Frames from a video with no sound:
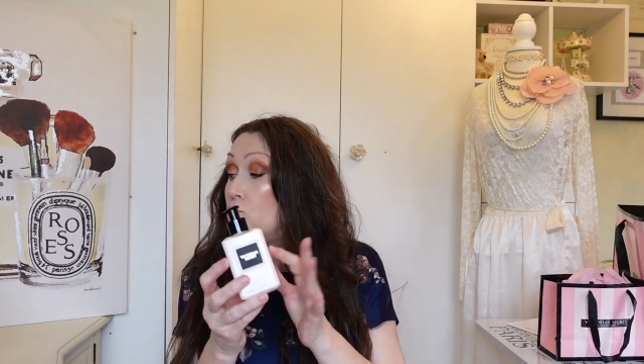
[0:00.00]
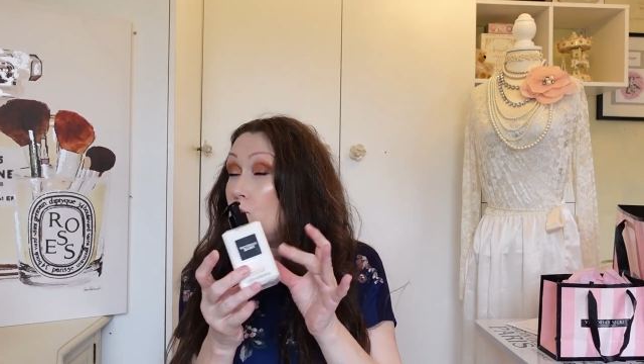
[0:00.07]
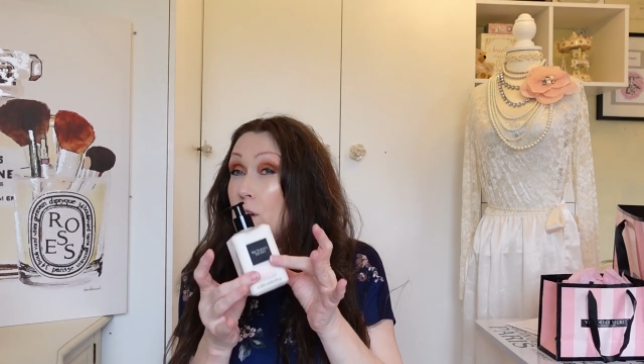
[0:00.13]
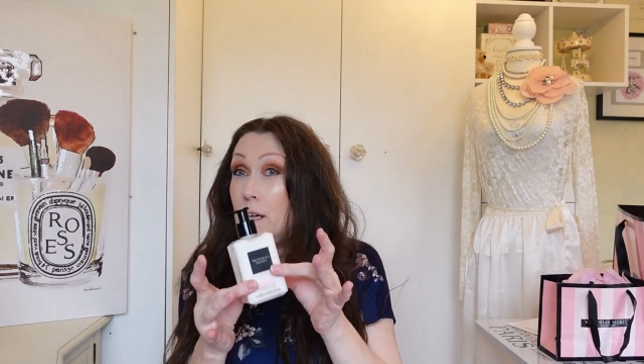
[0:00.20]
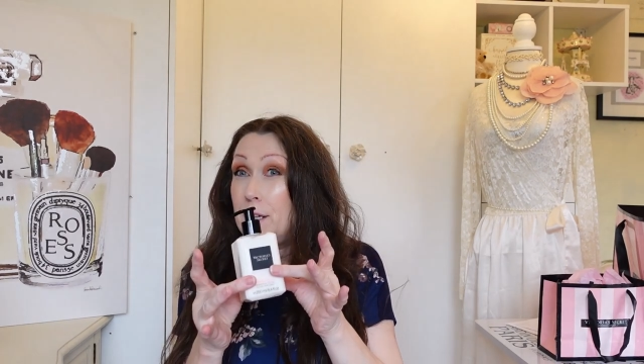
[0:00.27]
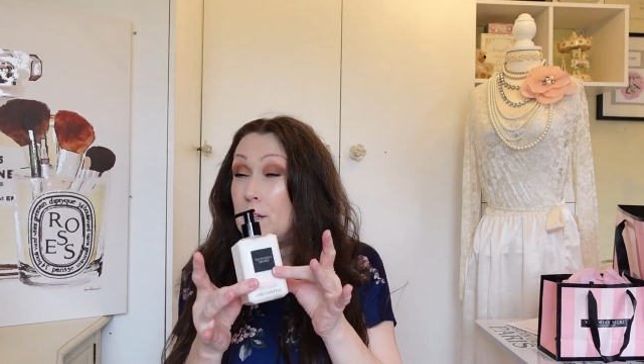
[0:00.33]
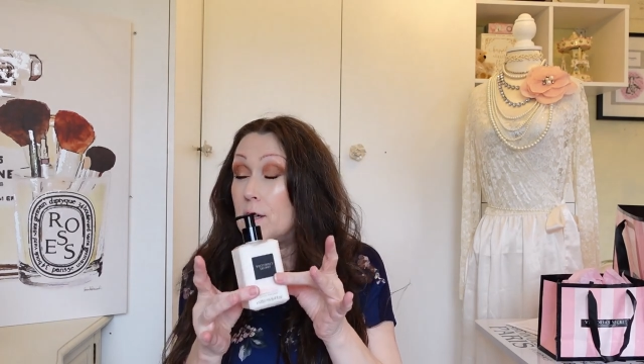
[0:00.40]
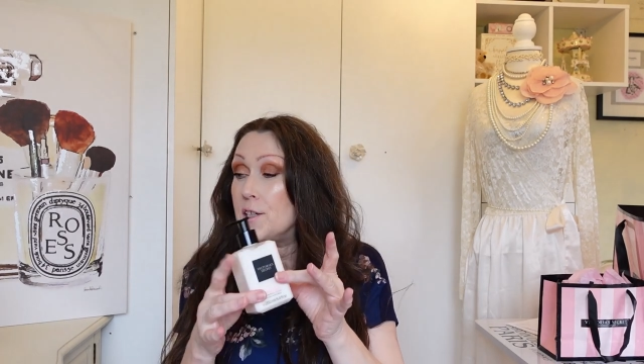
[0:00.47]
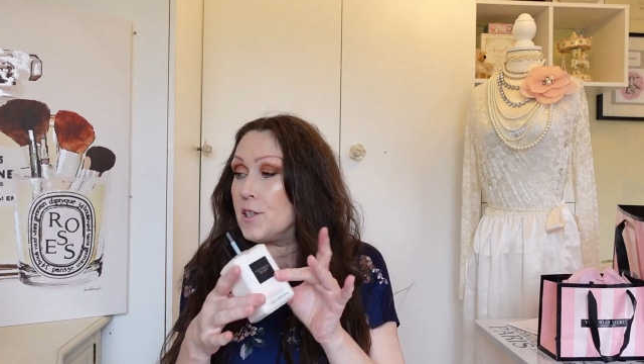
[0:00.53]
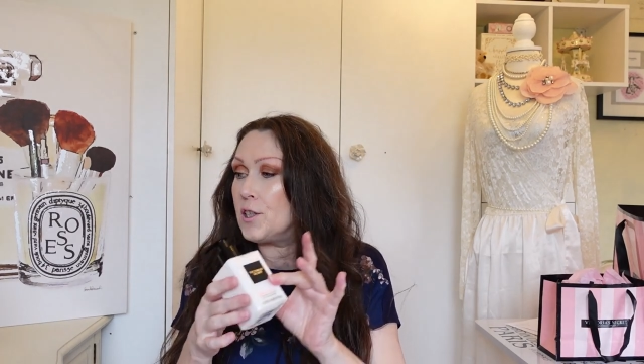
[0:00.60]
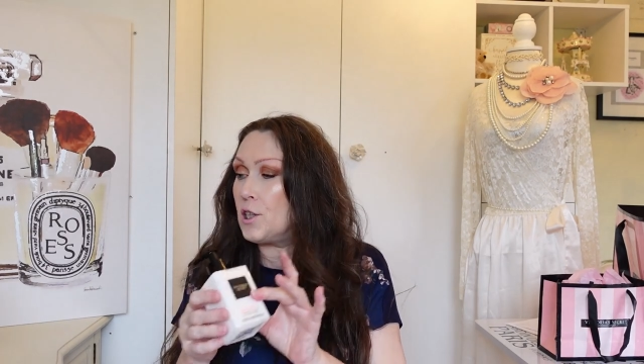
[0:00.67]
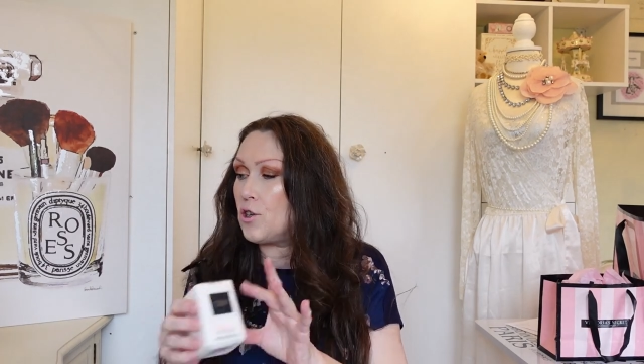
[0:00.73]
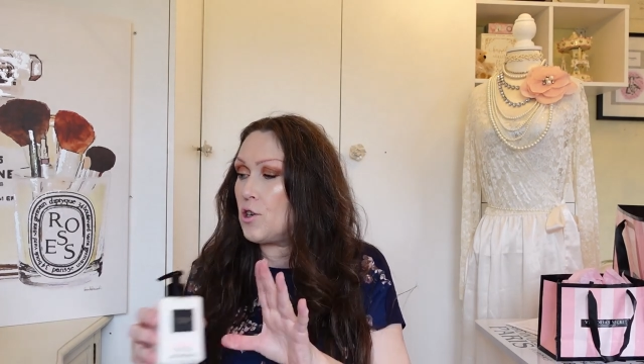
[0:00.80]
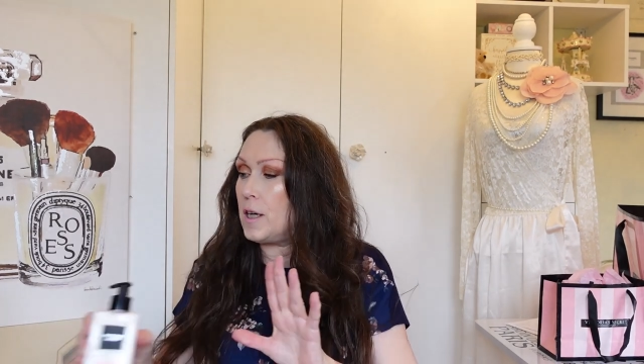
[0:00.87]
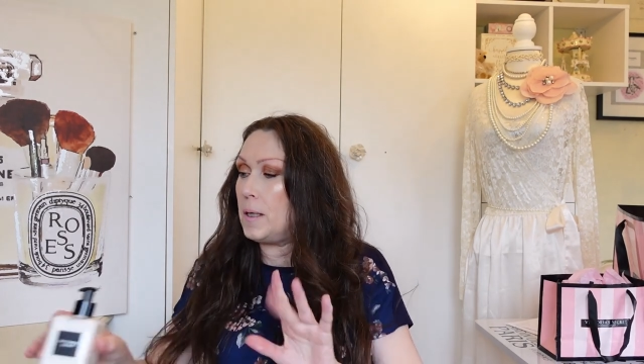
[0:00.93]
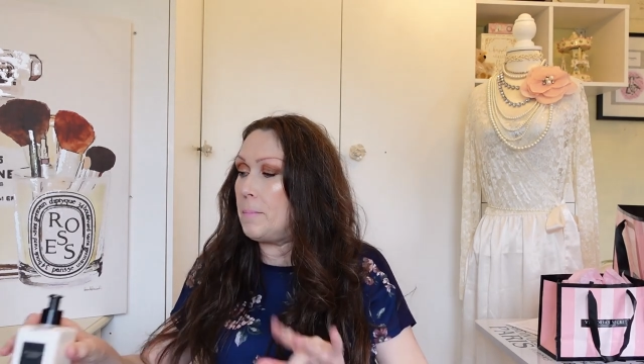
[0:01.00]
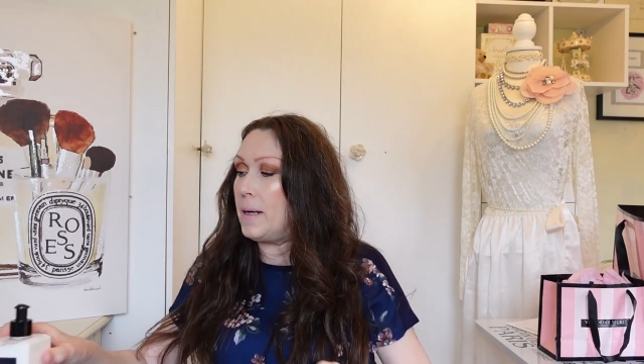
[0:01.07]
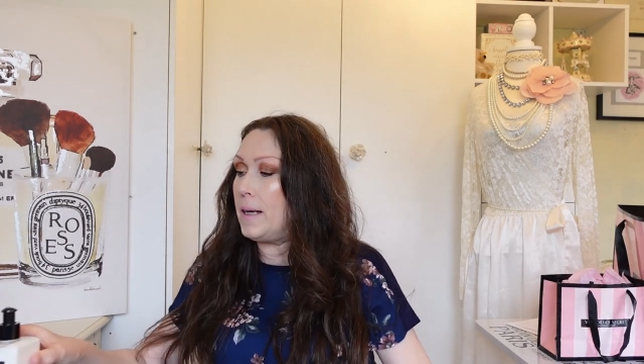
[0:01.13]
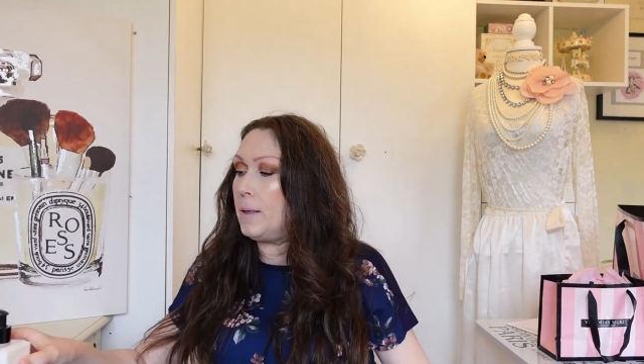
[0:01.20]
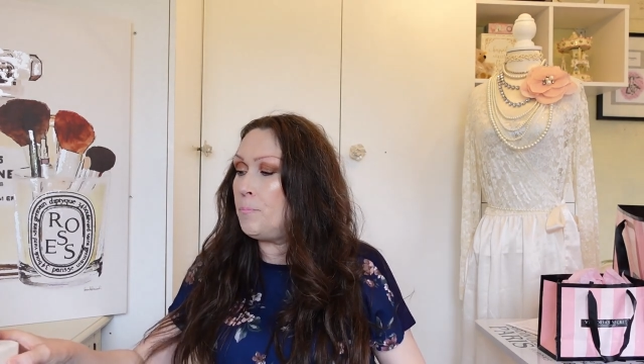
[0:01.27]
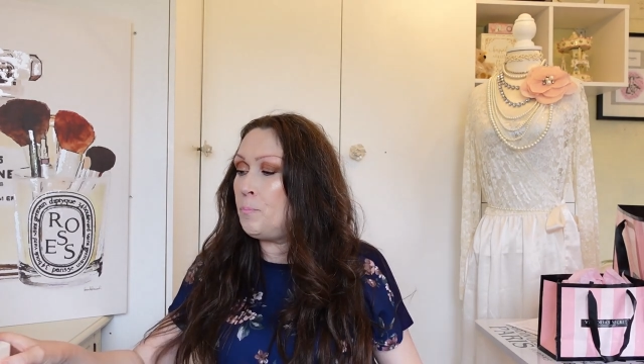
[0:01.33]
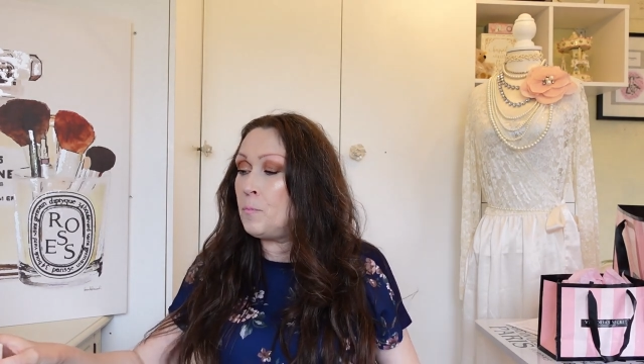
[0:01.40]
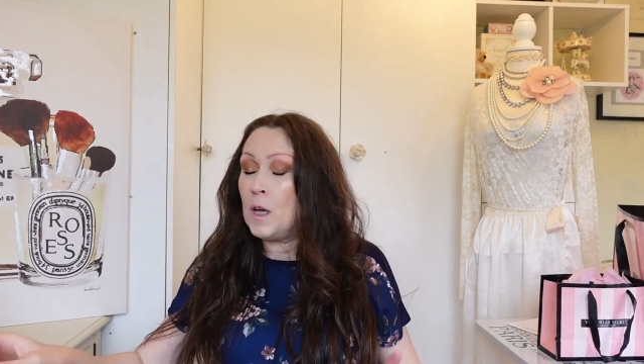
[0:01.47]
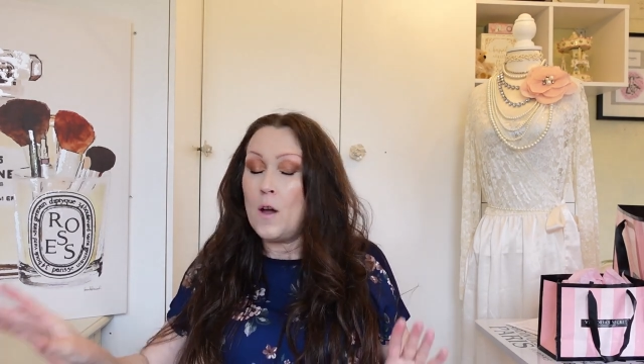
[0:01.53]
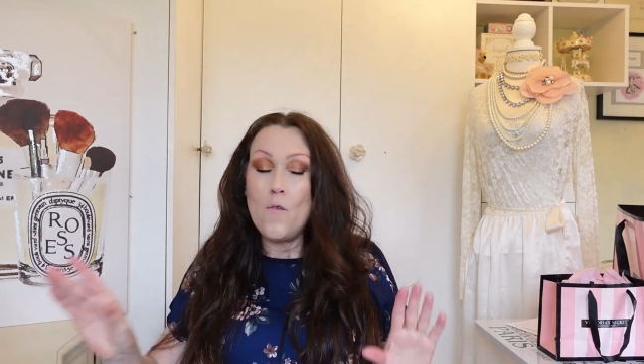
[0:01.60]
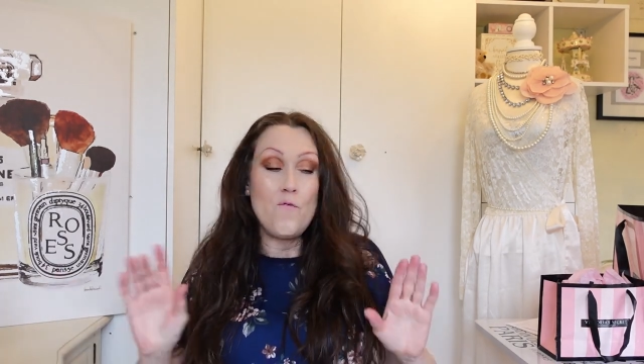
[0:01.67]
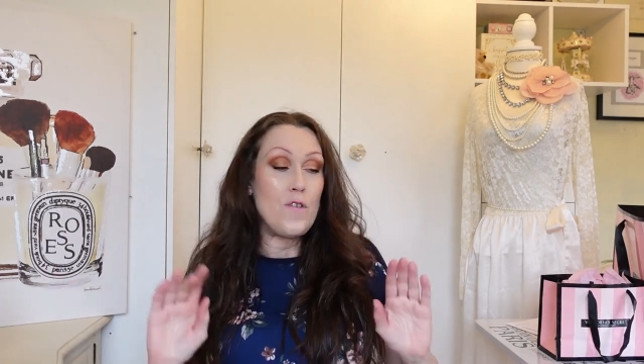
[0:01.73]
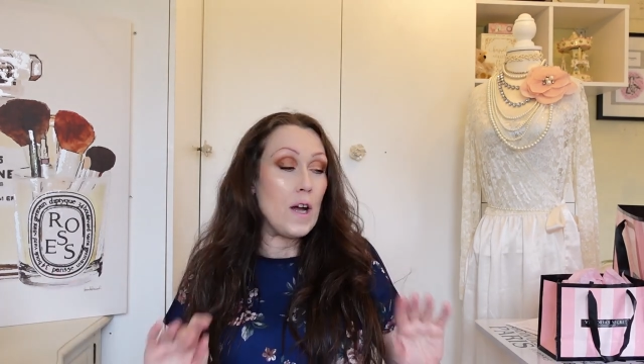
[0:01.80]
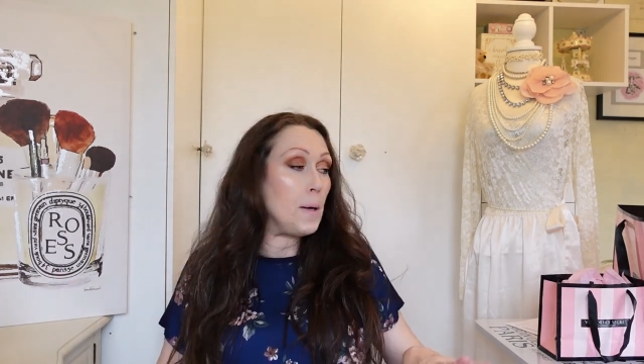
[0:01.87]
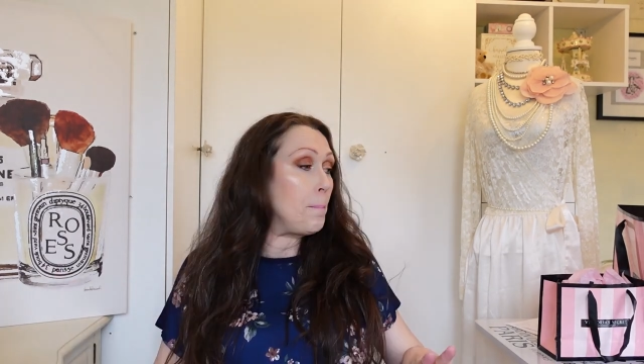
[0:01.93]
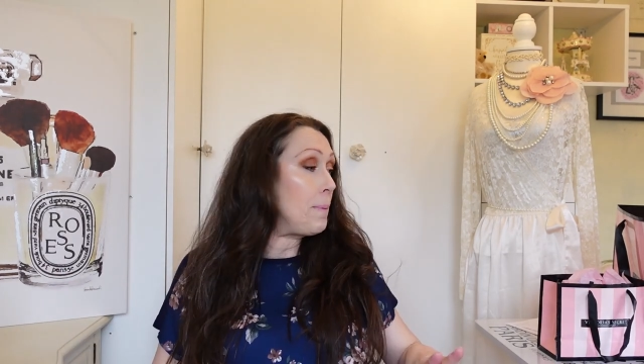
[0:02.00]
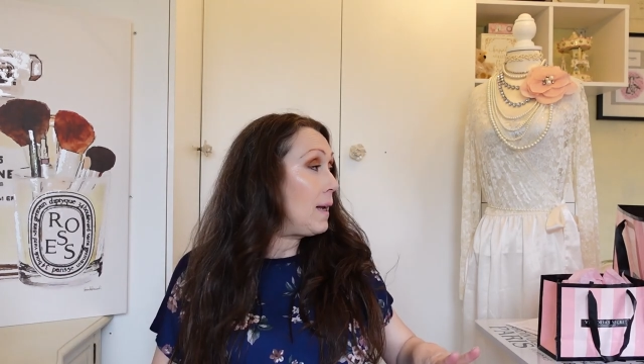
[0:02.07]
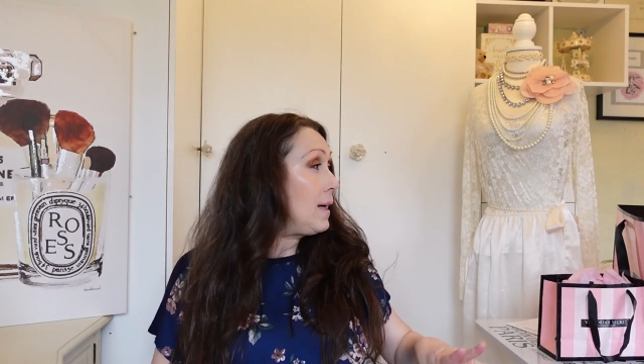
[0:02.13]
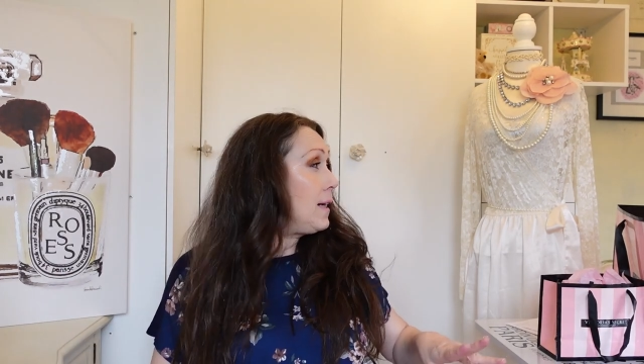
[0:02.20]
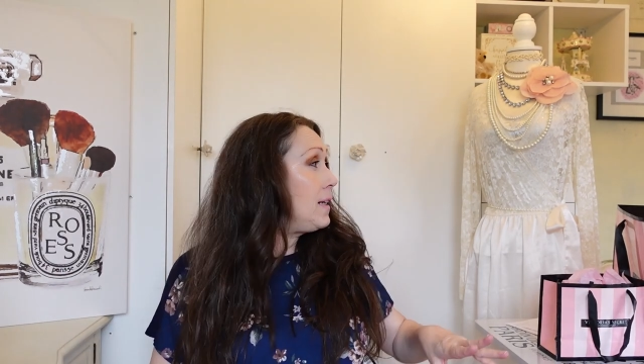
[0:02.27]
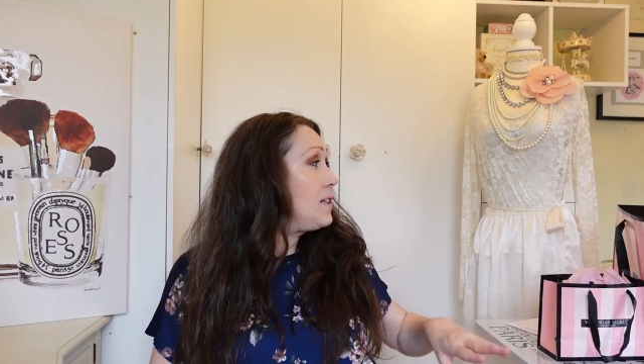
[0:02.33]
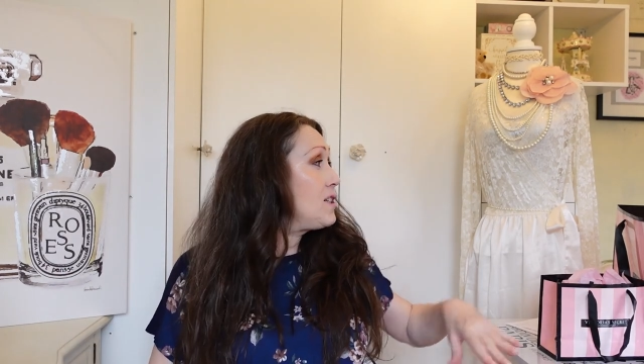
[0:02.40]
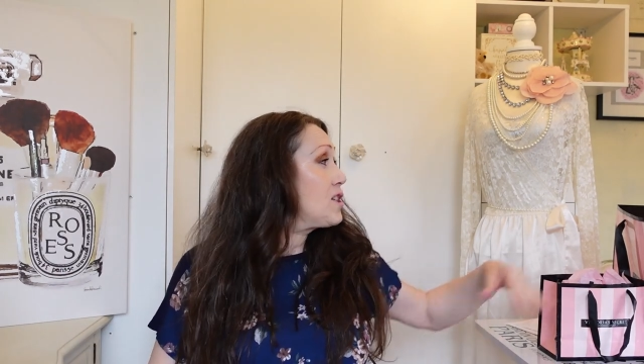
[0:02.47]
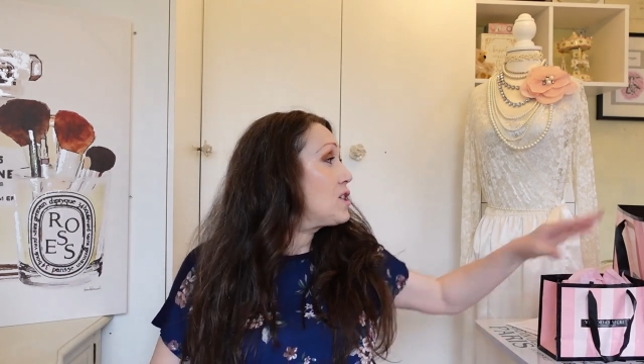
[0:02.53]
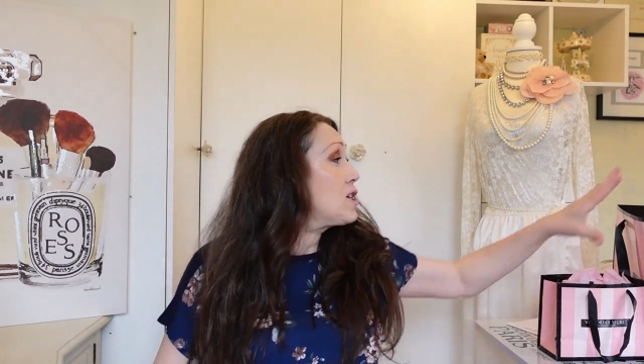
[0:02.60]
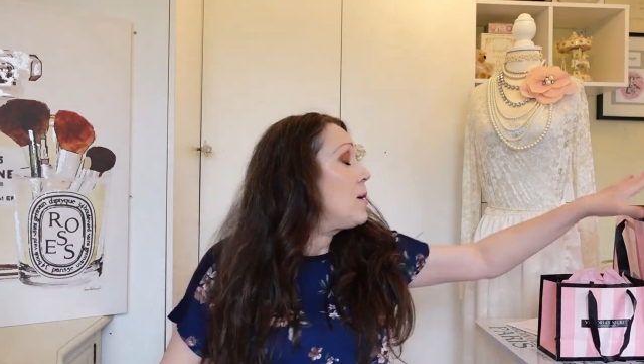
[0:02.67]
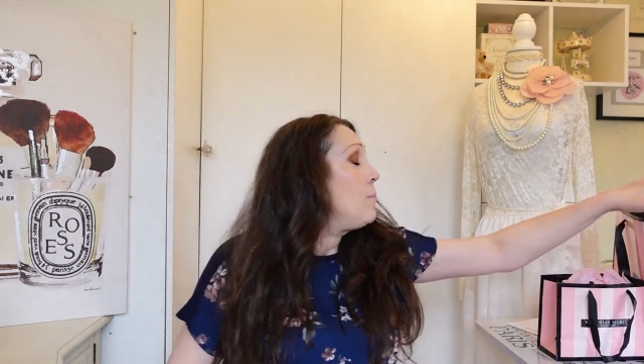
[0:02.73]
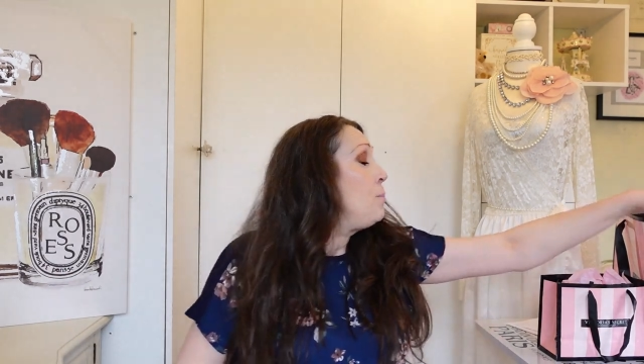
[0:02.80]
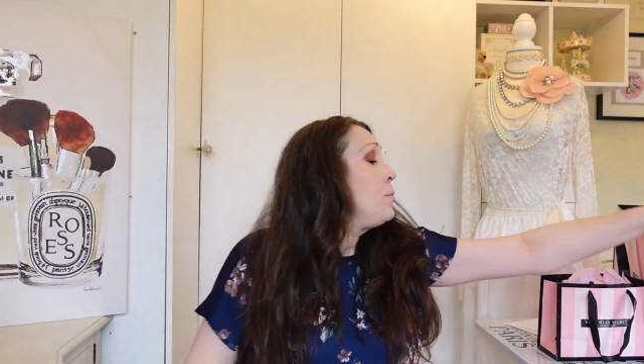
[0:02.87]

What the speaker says: really nice and creamy. Very pleased.